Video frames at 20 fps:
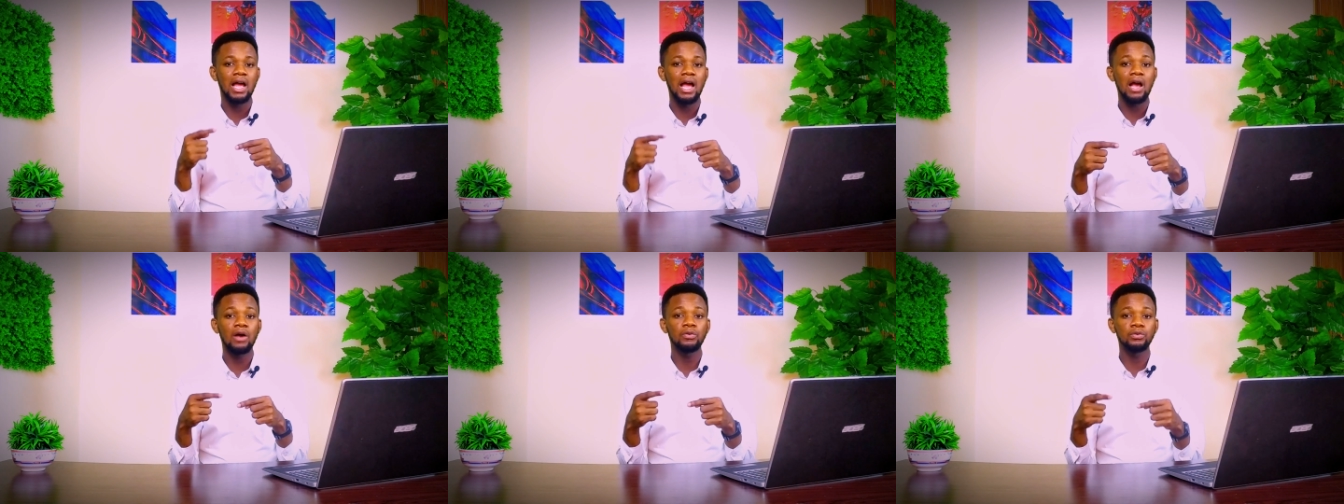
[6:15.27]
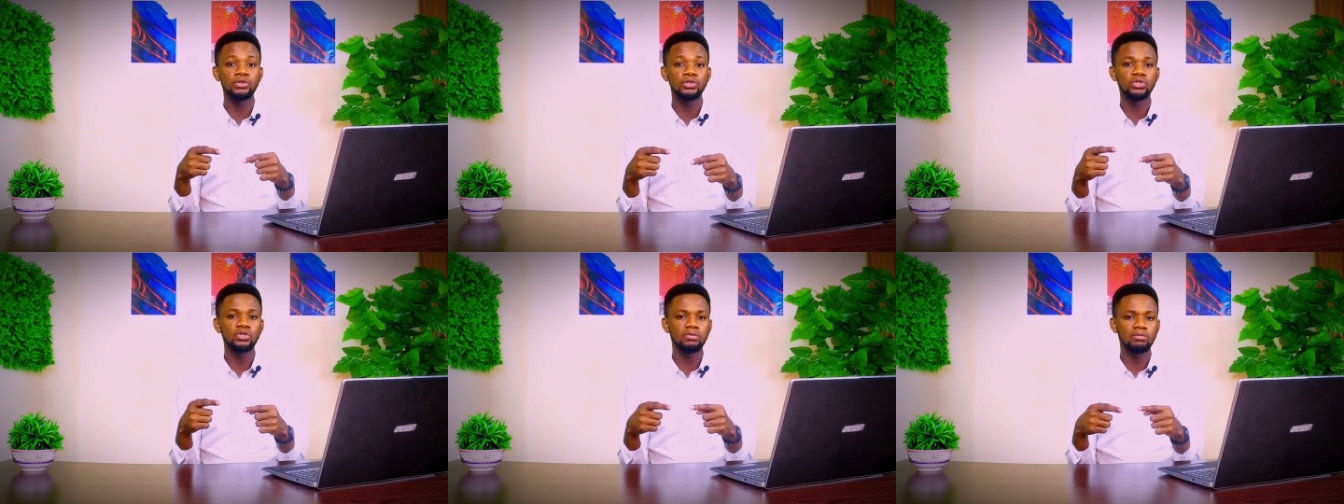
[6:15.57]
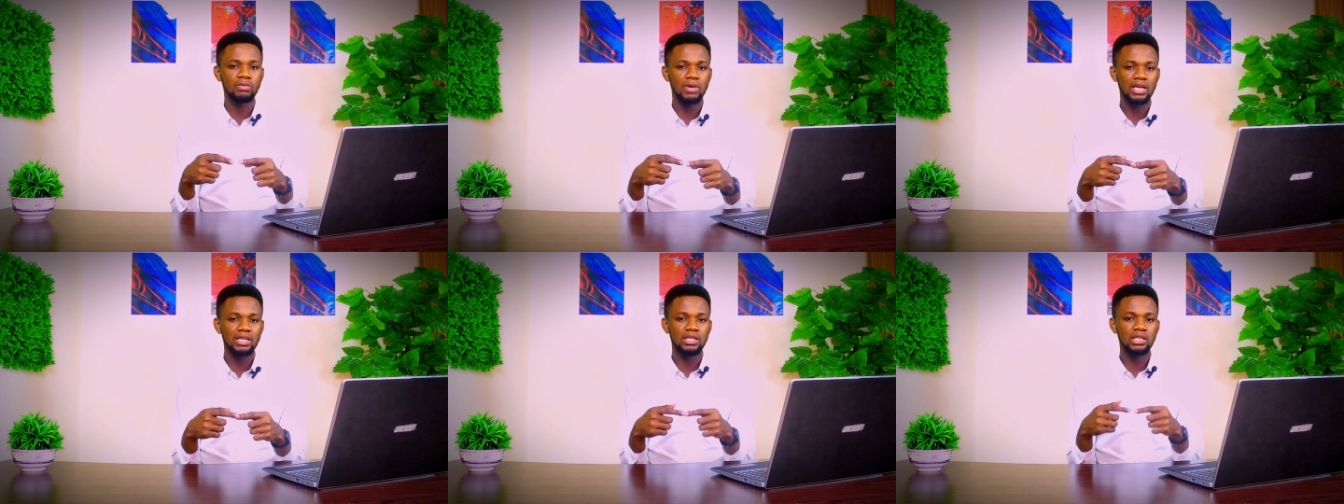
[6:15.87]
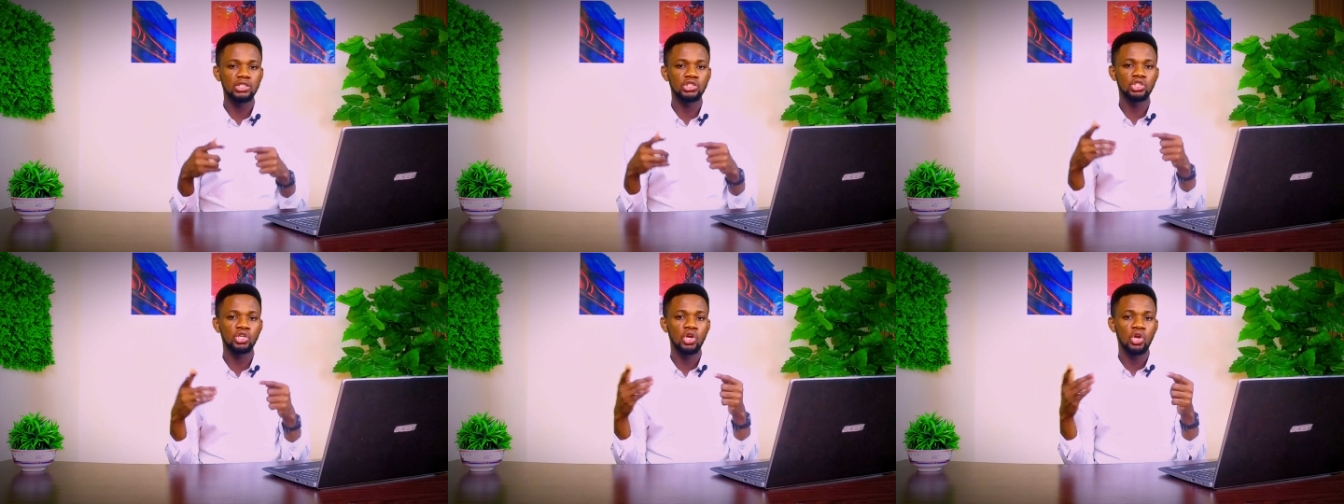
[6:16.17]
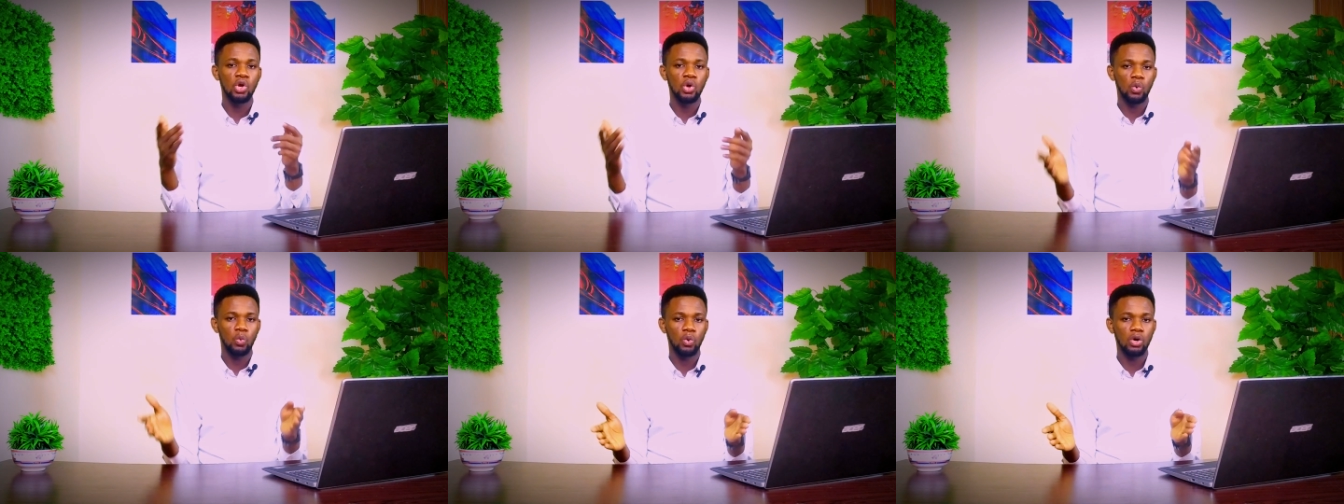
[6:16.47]
how would you manage
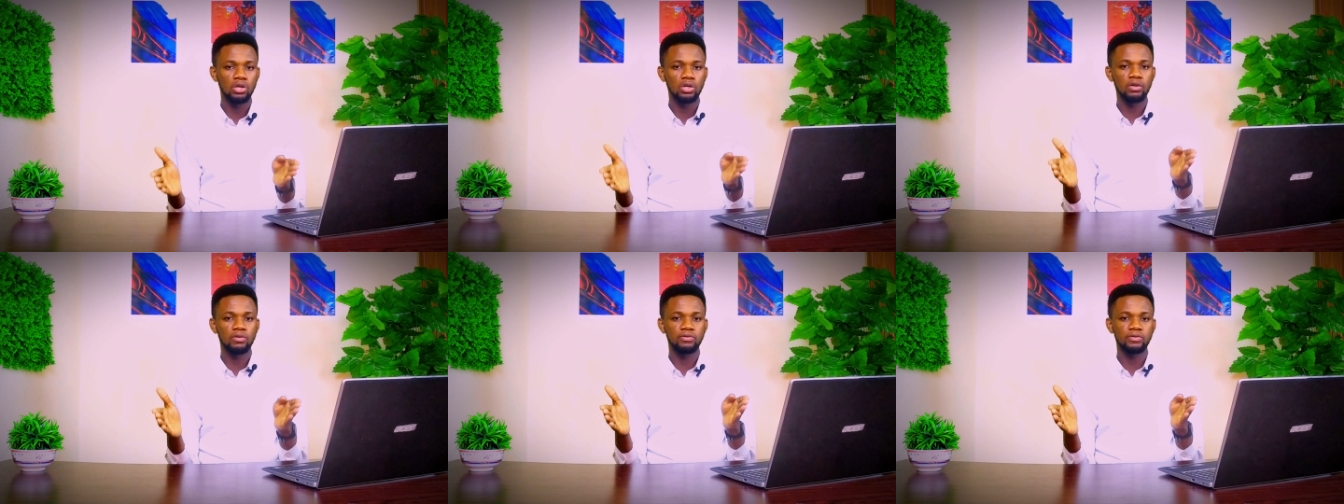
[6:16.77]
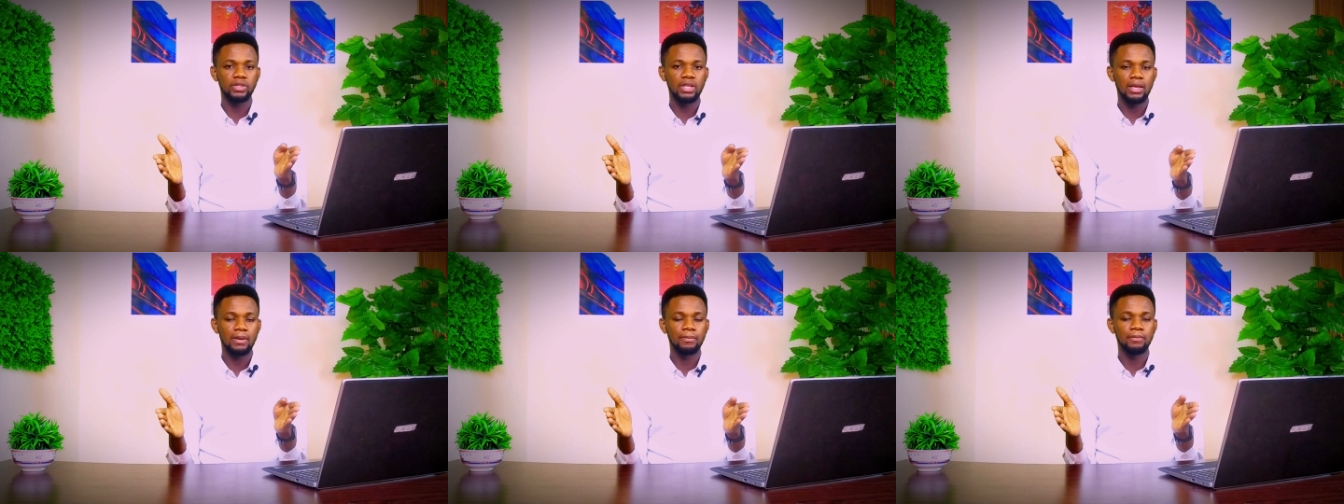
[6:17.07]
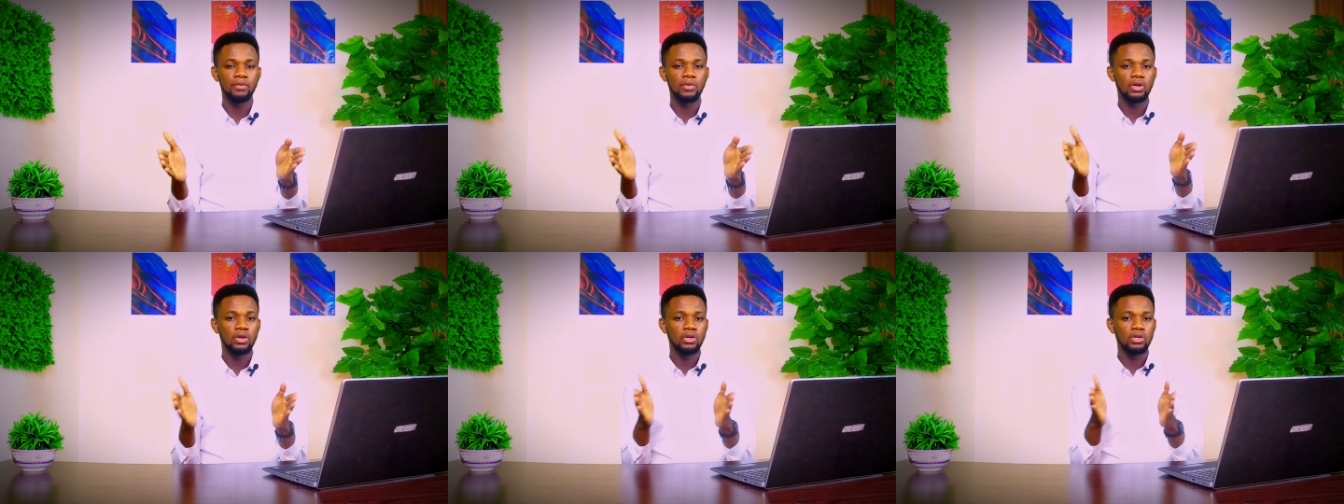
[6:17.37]
one of them?